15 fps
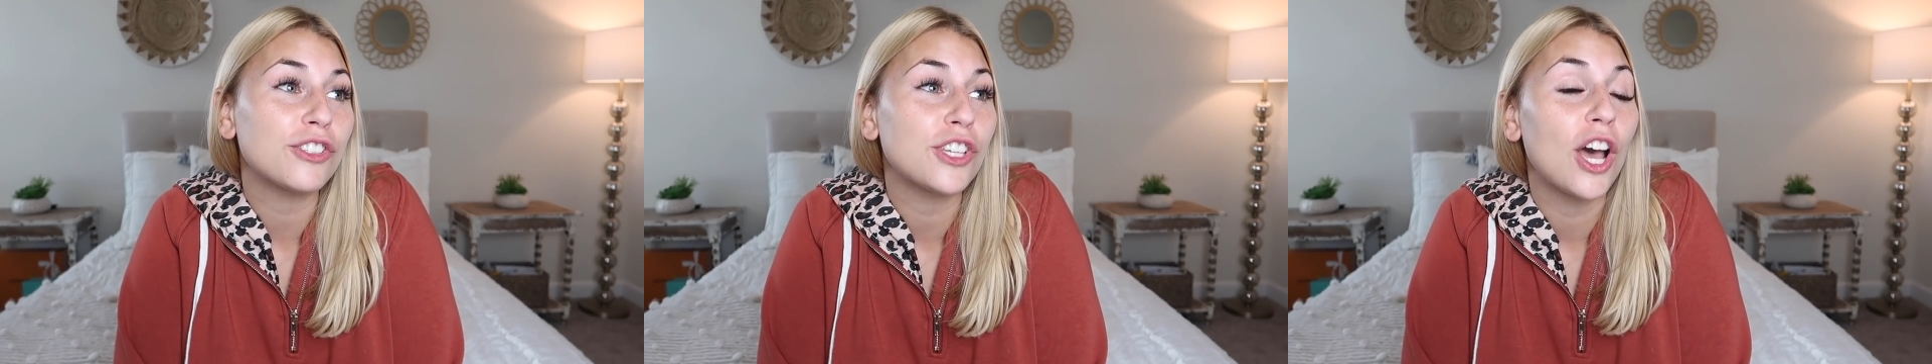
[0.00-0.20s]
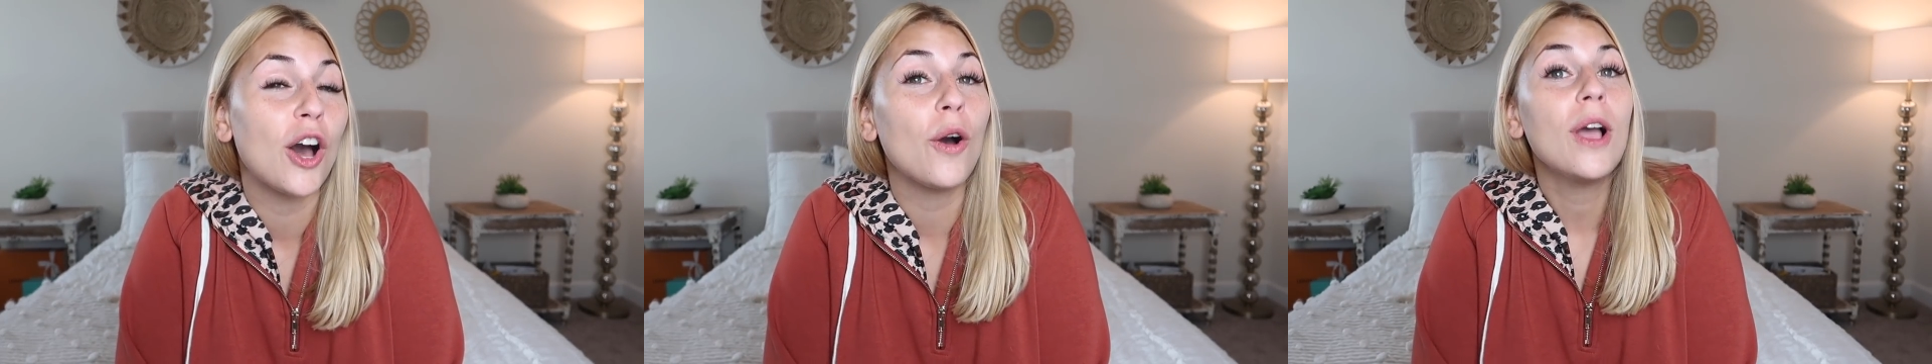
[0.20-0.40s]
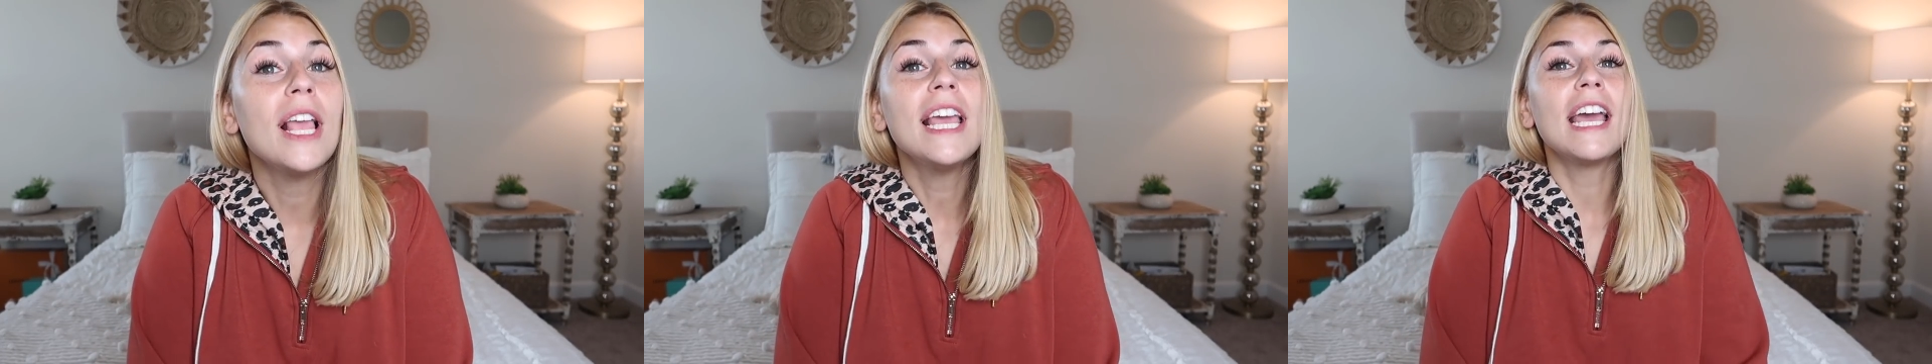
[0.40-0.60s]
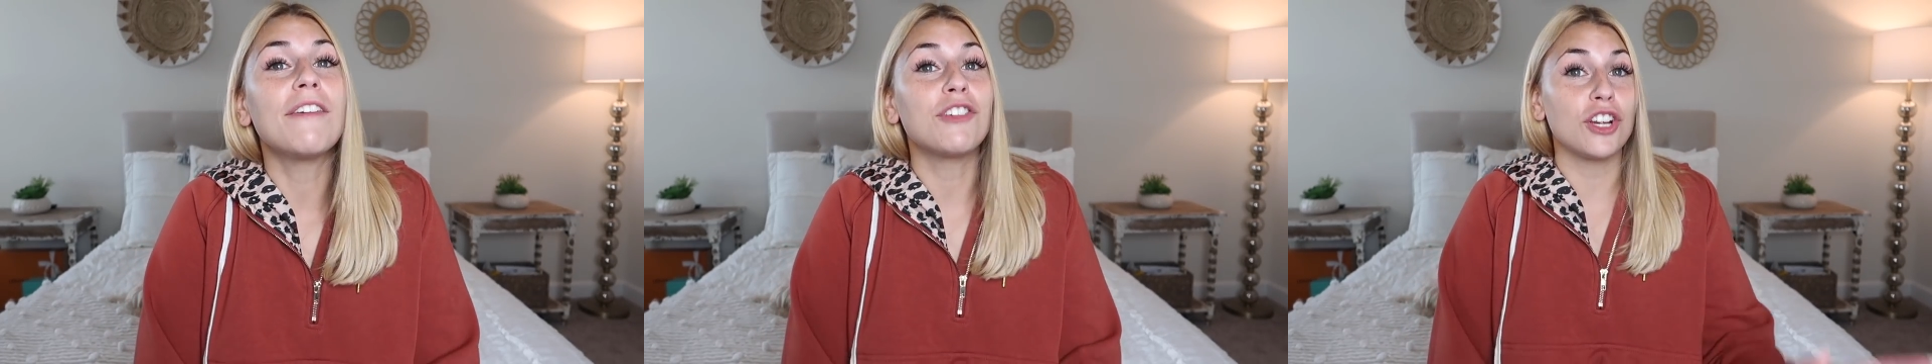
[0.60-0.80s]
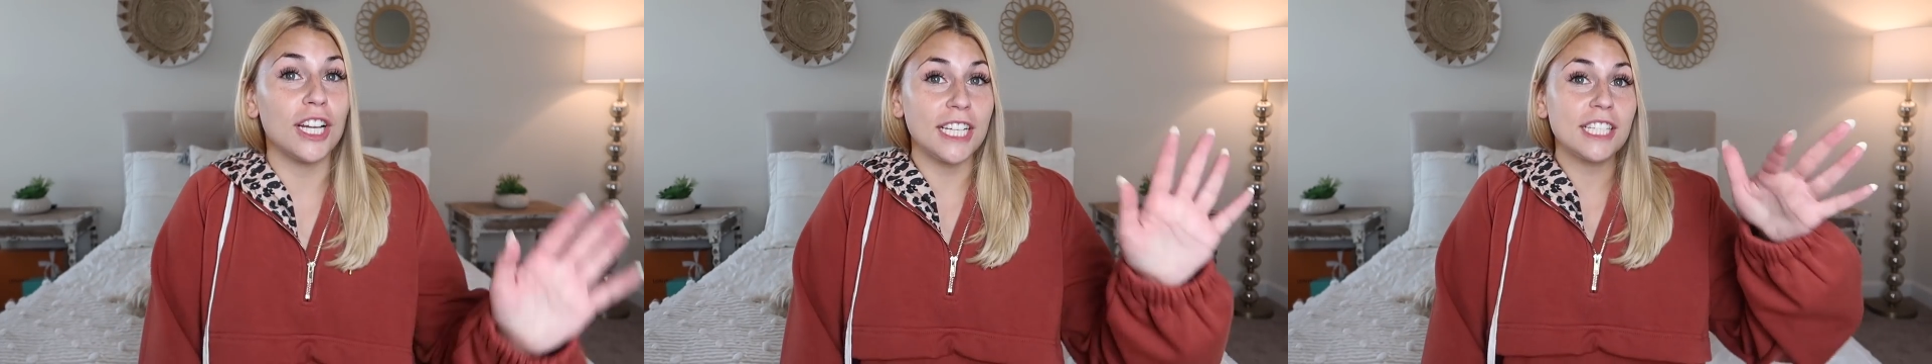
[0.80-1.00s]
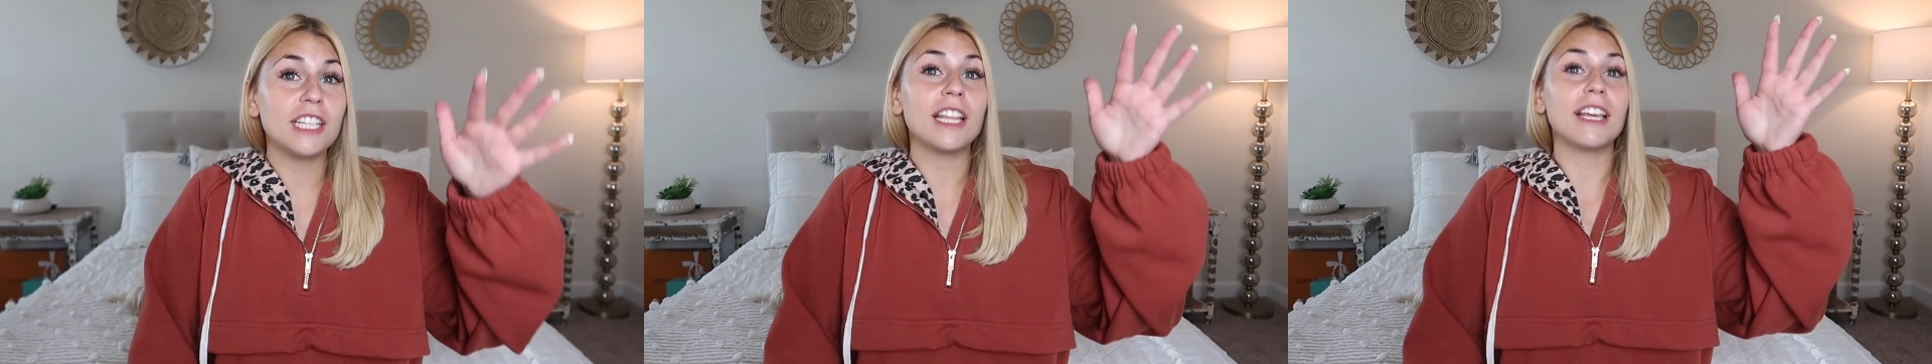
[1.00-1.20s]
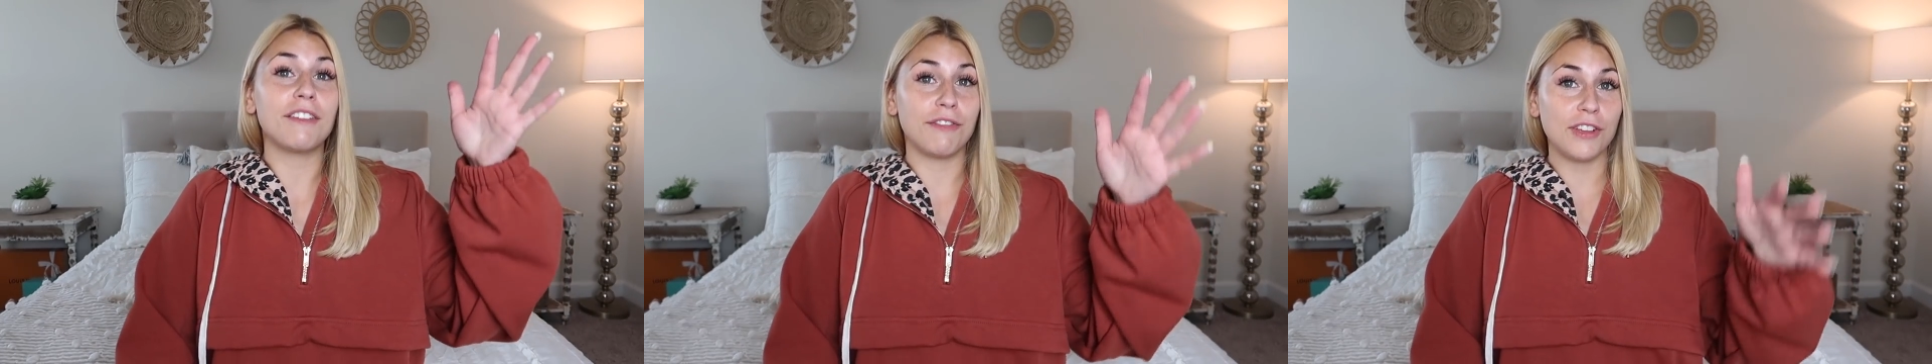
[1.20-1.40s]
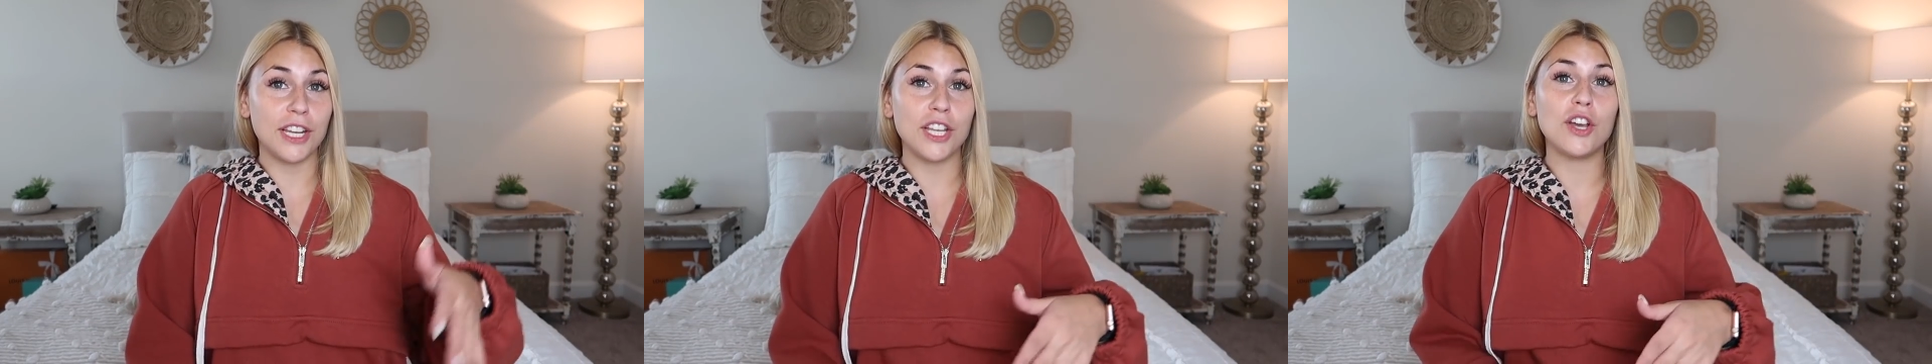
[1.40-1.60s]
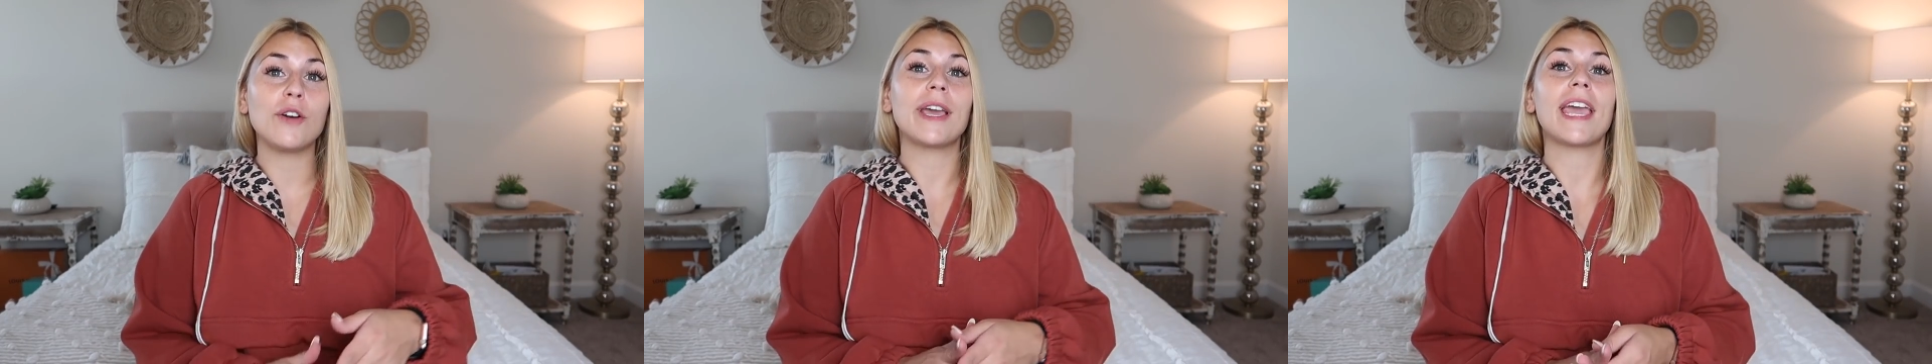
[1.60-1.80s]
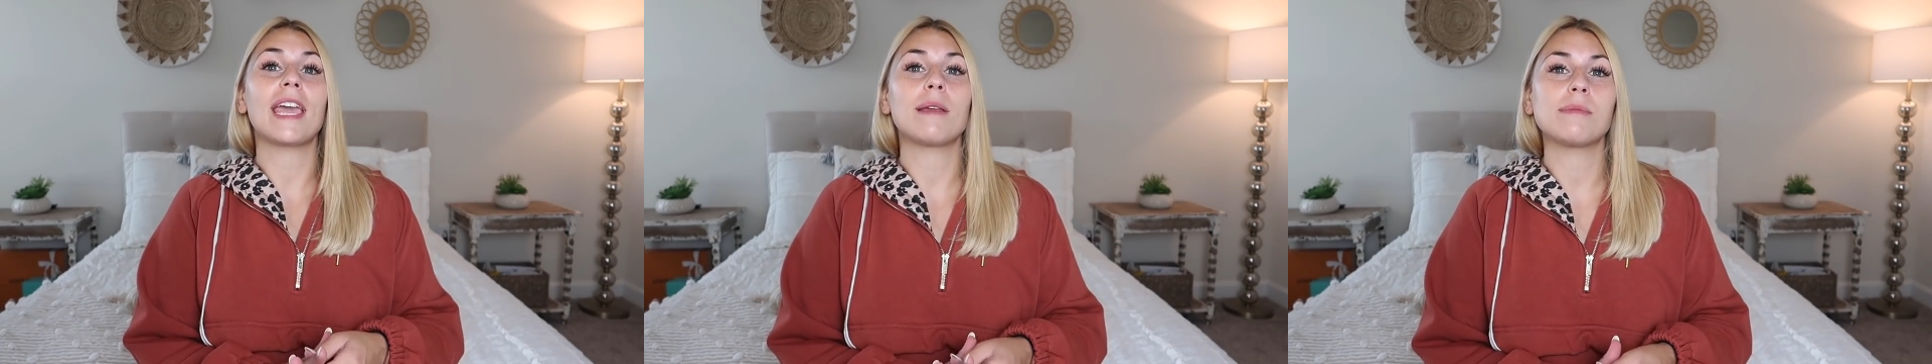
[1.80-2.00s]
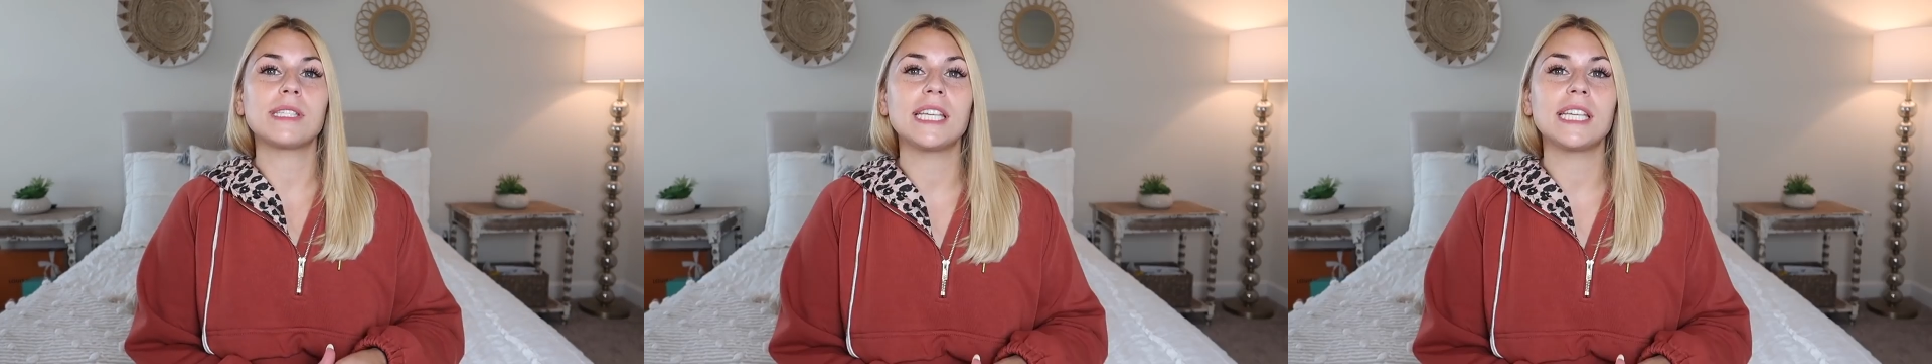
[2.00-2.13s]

so if you're into like video games,